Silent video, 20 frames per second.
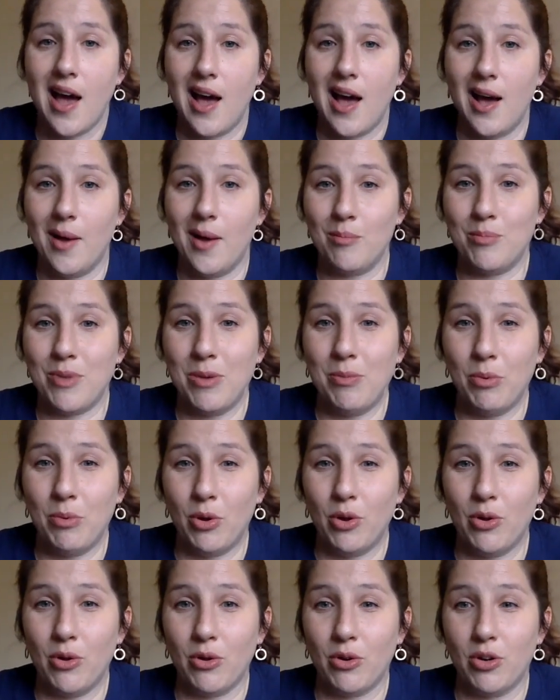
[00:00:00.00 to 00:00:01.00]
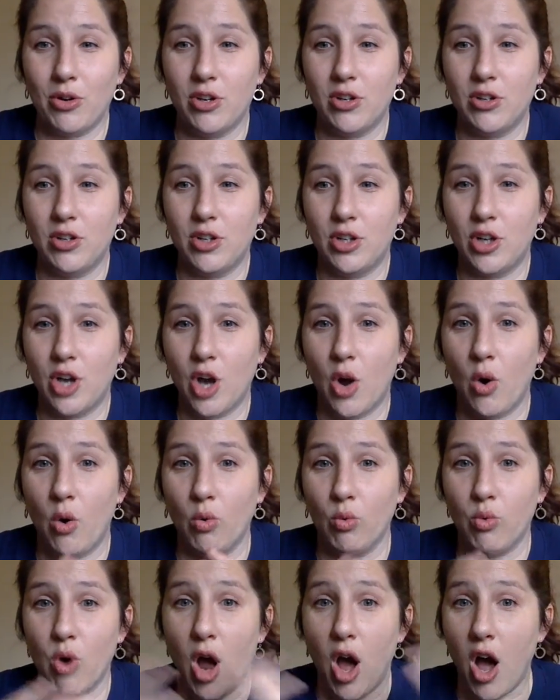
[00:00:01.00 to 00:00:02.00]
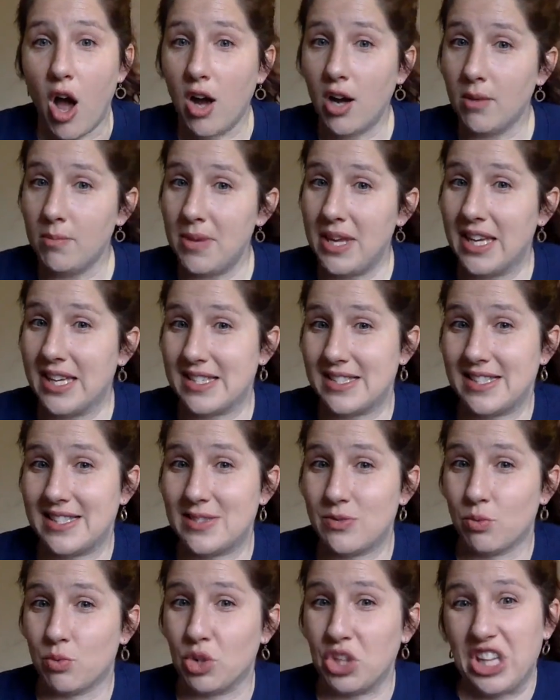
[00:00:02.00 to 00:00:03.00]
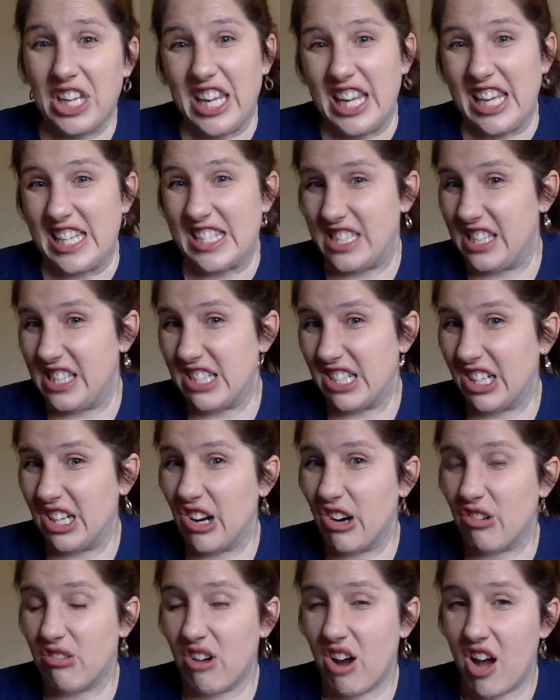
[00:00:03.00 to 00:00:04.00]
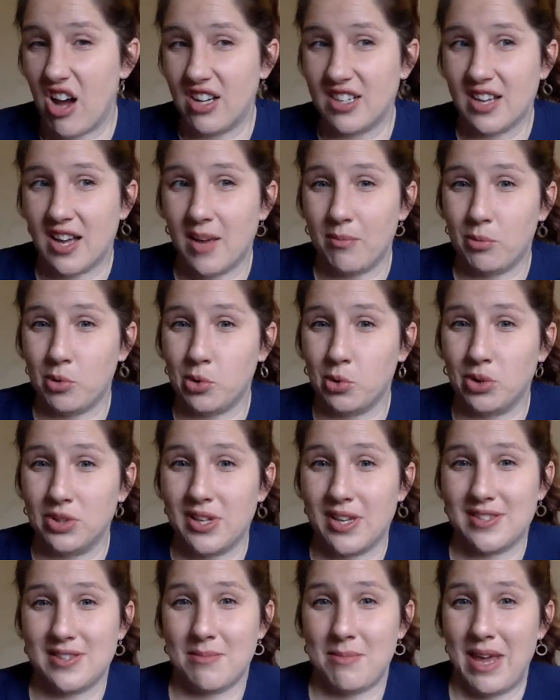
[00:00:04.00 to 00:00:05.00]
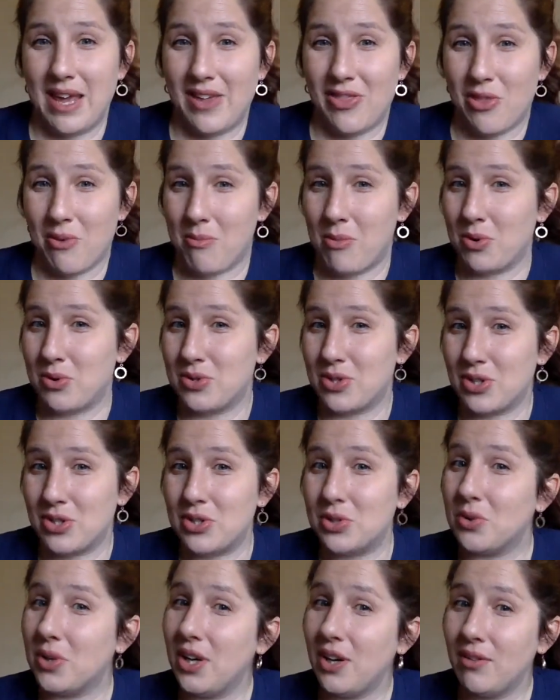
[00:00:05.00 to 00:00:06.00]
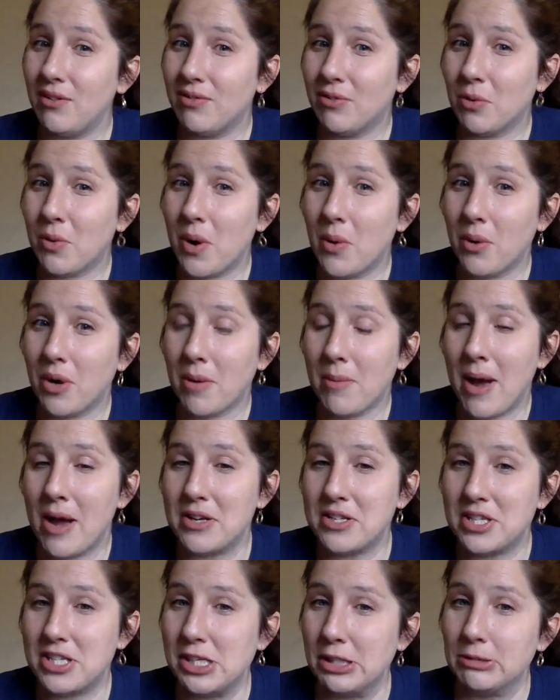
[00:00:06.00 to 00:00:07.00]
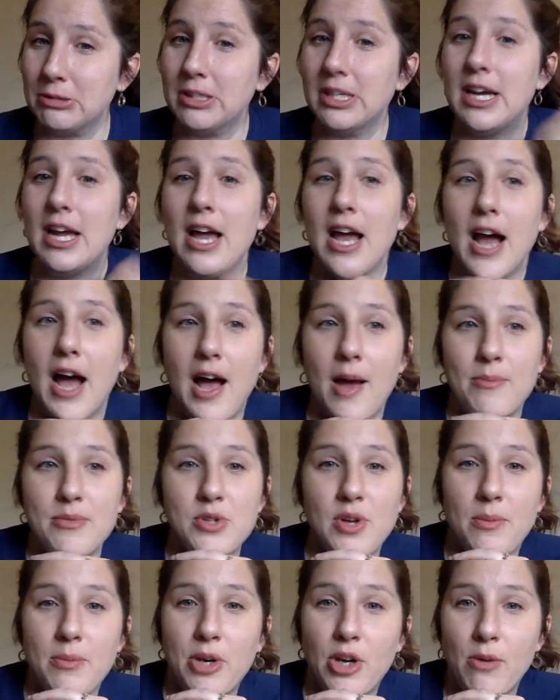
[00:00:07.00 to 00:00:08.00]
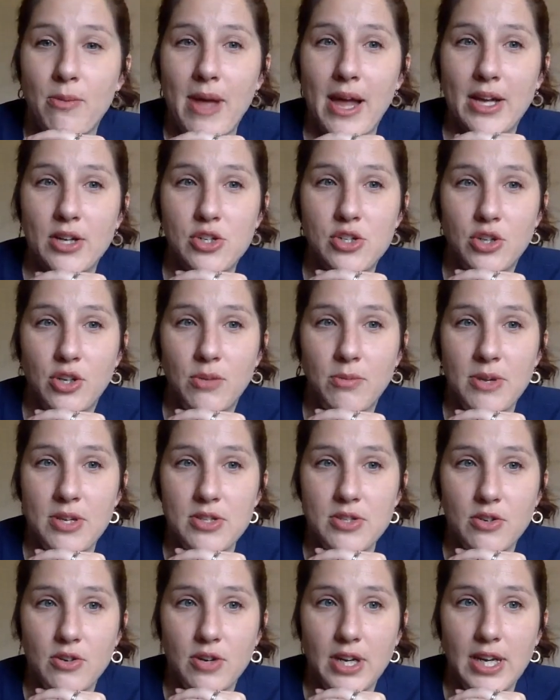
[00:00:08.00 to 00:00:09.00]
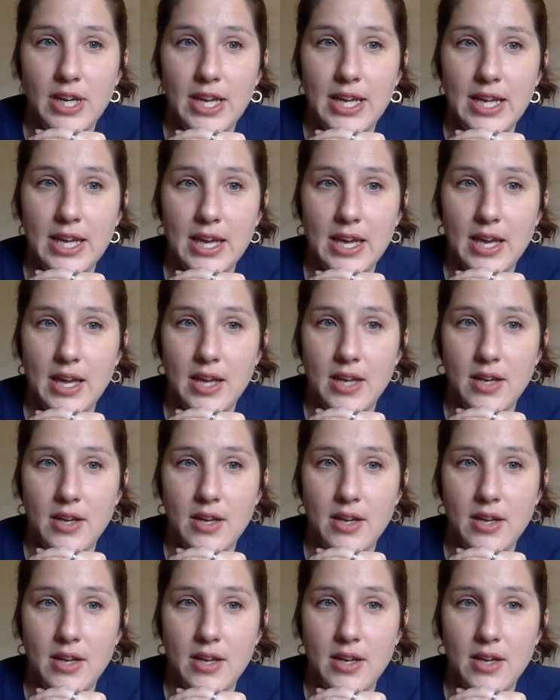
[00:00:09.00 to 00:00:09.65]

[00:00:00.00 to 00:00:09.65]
people go wrong because it's really easy to go wrong. Google doesn't make it the most intuitive for what we're about to do. So I'm going to go back and show you my screen again.